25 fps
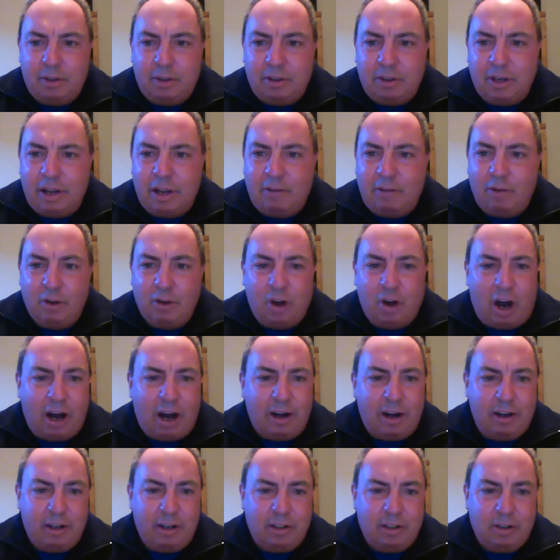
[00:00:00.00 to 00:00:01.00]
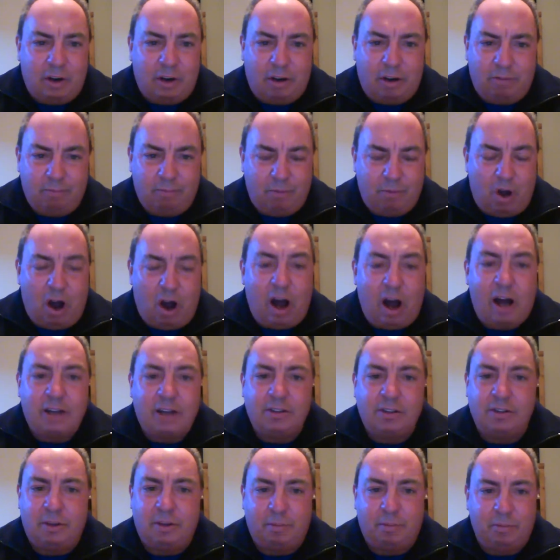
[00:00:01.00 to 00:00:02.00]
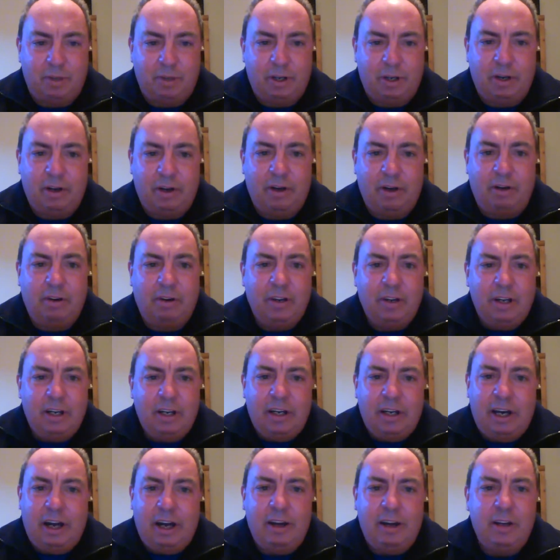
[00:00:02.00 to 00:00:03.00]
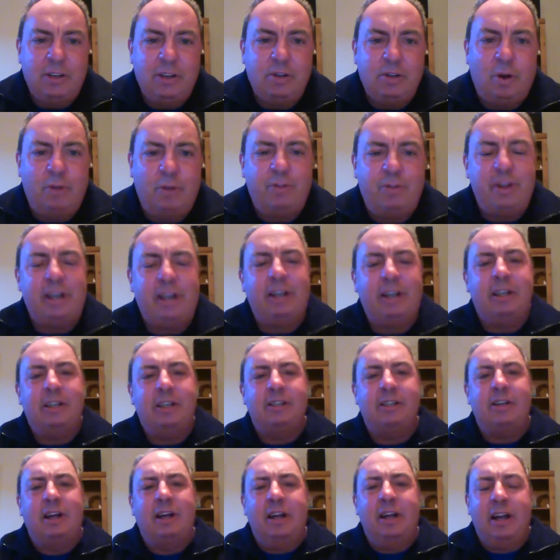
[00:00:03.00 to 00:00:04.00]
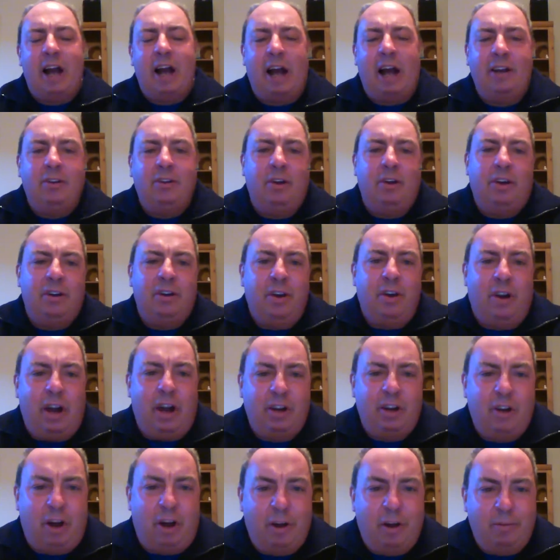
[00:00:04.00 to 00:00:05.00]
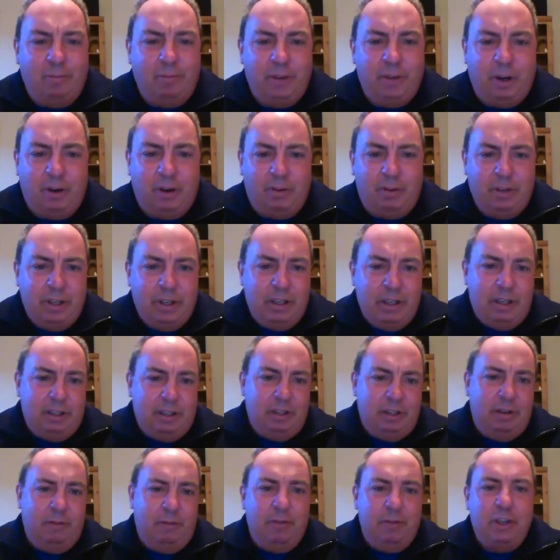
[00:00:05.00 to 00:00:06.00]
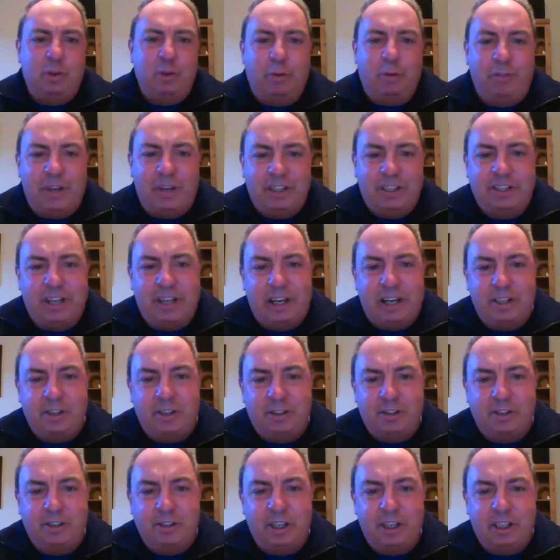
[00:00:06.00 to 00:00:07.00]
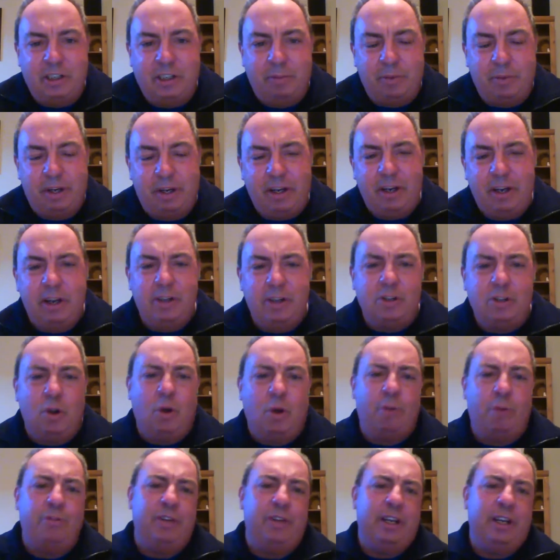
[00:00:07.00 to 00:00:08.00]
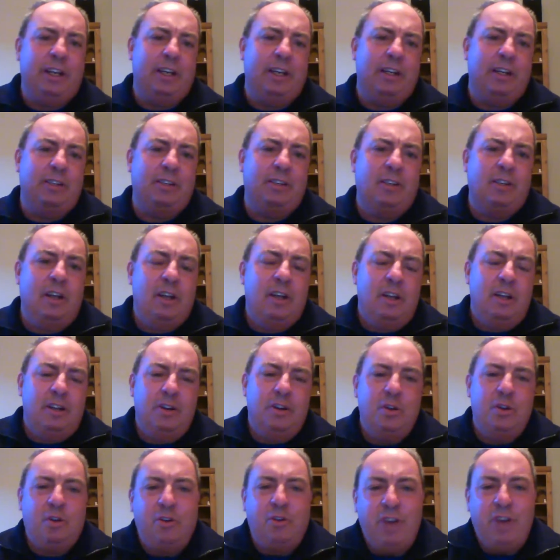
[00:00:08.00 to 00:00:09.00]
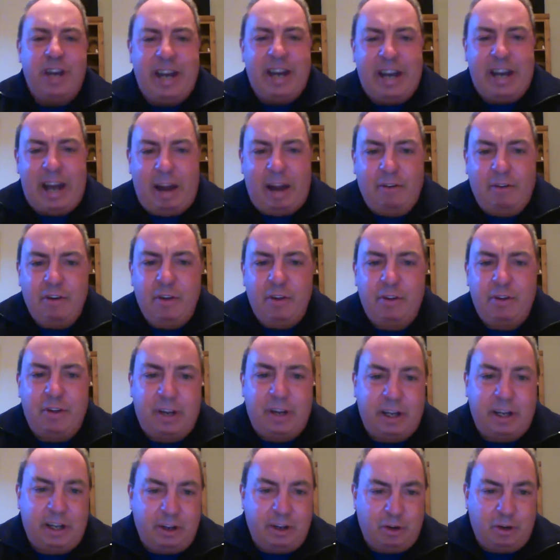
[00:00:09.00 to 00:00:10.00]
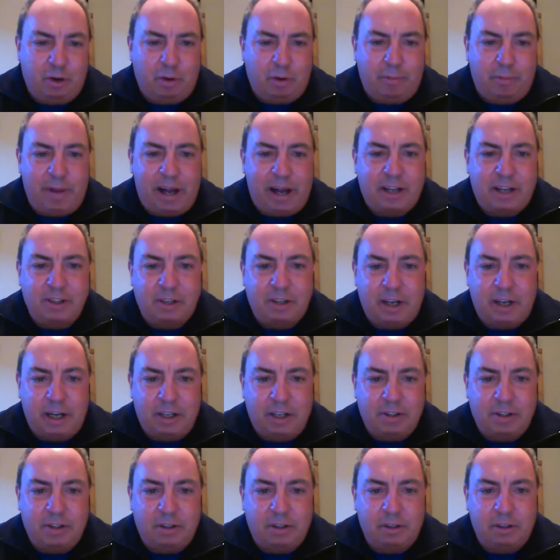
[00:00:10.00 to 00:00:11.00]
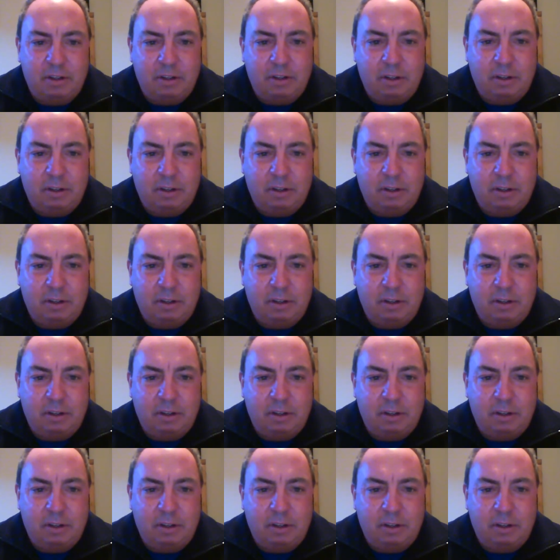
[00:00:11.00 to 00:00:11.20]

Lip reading: Neville Goddard is awesome, and his whole thing is I call it the visualfestation system, and his whole thing is you create everything in your imagination.